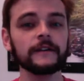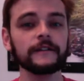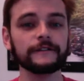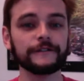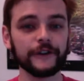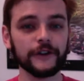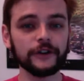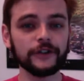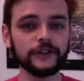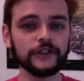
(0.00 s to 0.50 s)

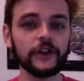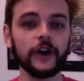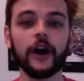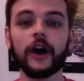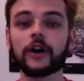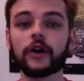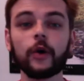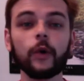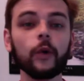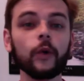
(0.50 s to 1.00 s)
First,
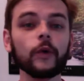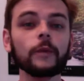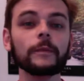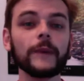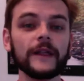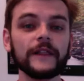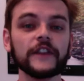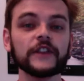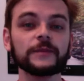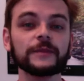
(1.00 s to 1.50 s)
our whole
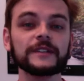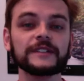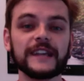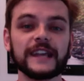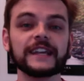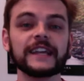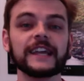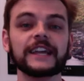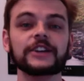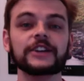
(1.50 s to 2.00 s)
month has been
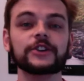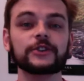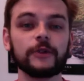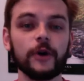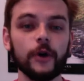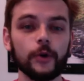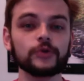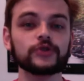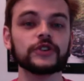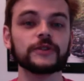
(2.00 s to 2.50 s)
dedicated
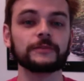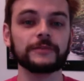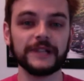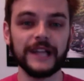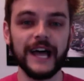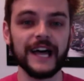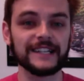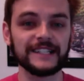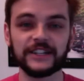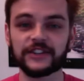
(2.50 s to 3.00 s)
to ocean
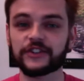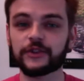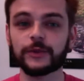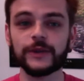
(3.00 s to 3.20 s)
plastic.